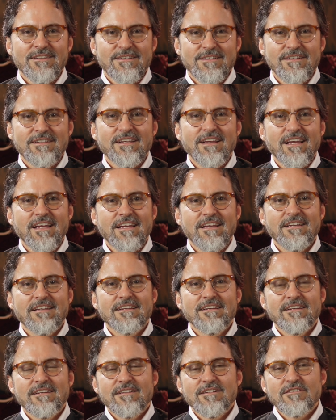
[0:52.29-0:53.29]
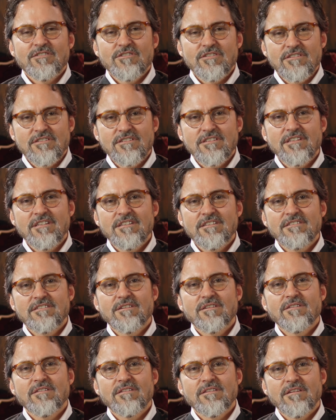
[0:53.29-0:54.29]
the day, to seize
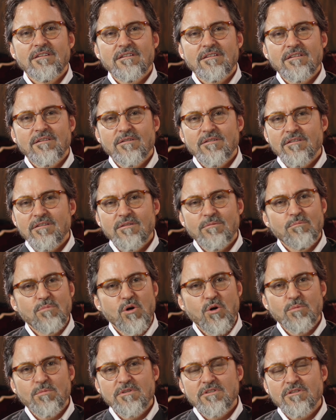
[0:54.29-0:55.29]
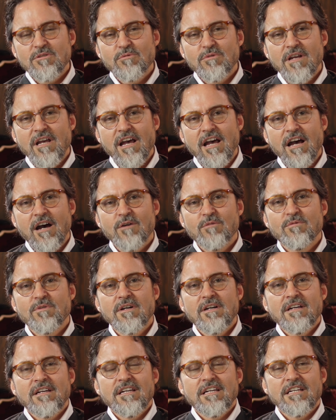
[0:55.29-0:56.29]
the, the, the, the moments that we have
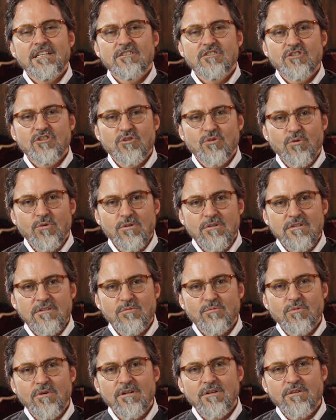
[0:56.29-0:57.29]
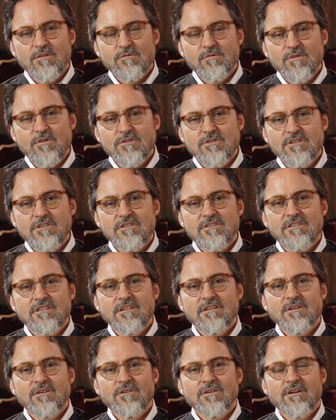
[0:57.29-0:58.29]
it's short. One of the verses
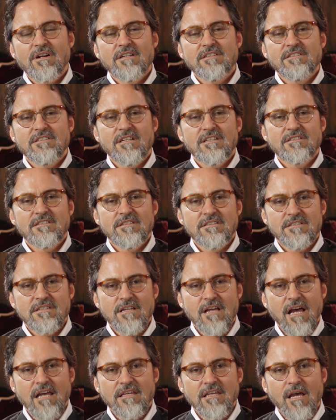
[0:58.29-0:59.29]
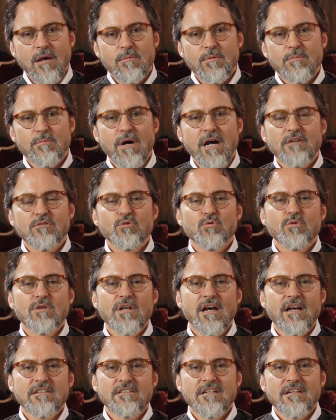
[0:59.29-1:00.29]
in the Quran says it's ayyam
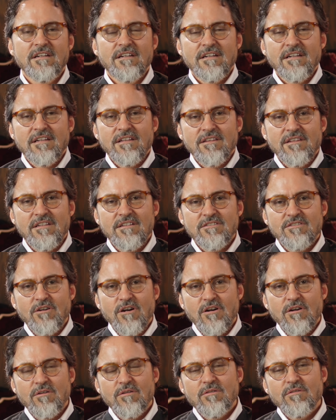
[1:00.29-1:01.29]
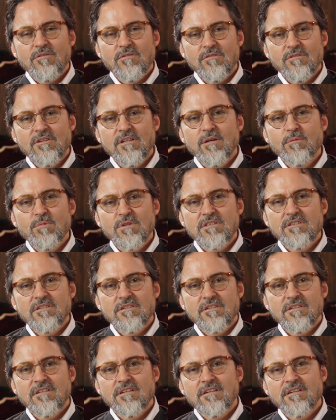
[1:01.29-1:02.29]
ma'dudat. These are
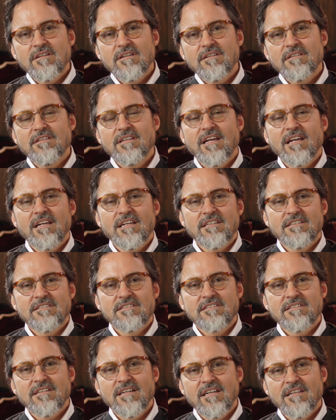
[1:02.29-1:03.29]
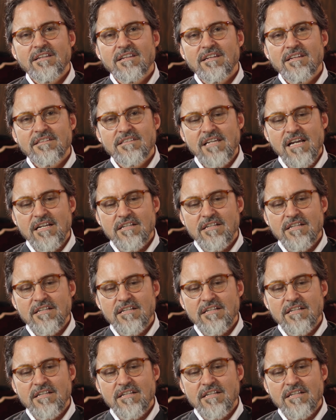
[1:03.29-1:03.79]
limited days, and it